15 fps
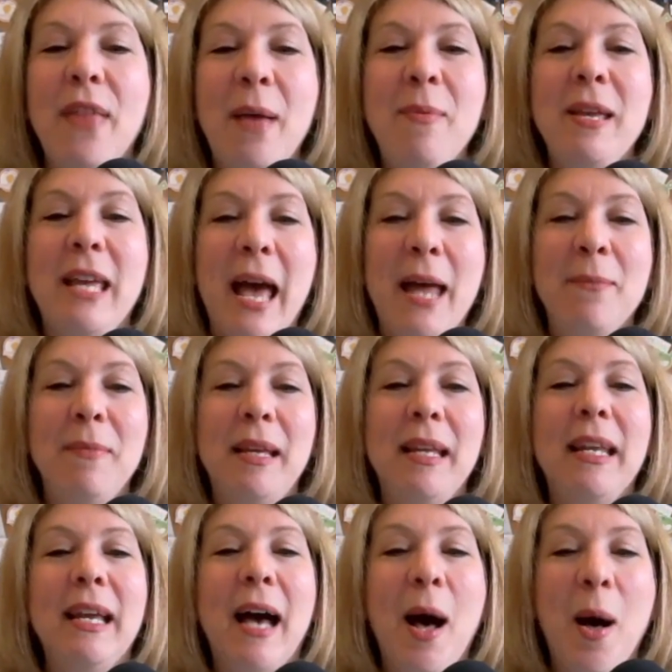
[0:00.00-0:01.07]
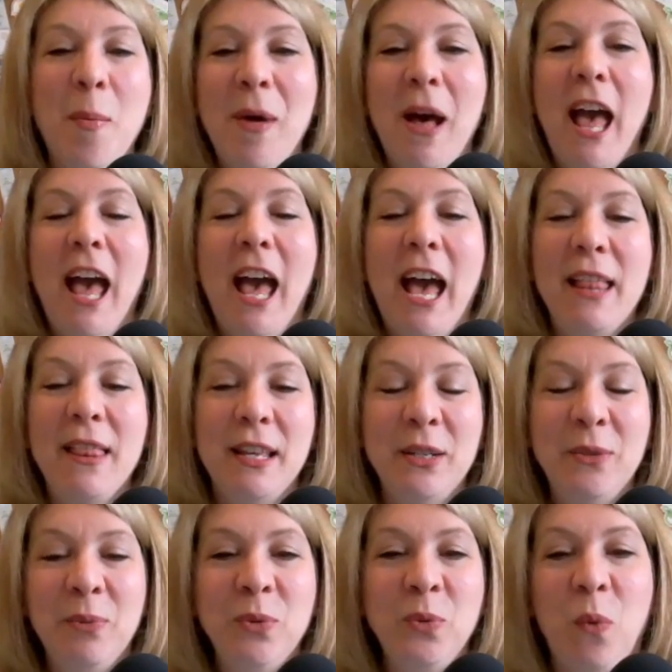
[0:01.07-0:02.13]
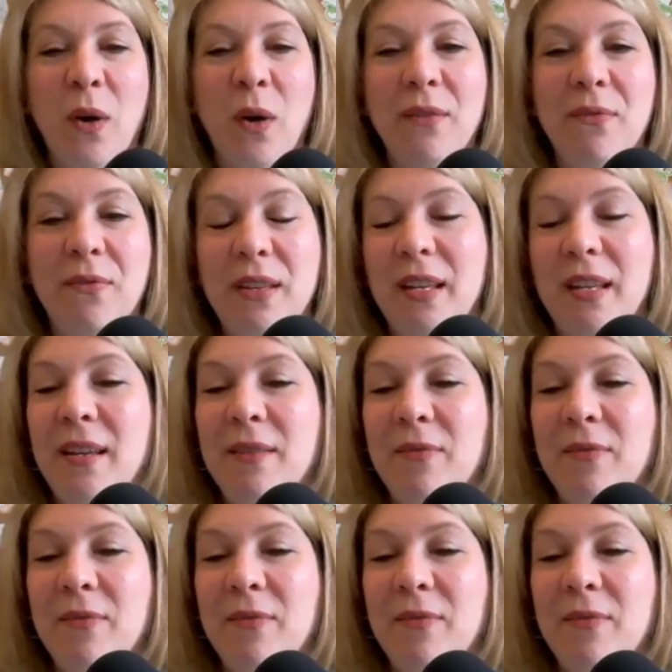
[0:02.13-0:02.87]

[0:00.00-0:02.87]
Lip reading: they began meeting up. And this was one of the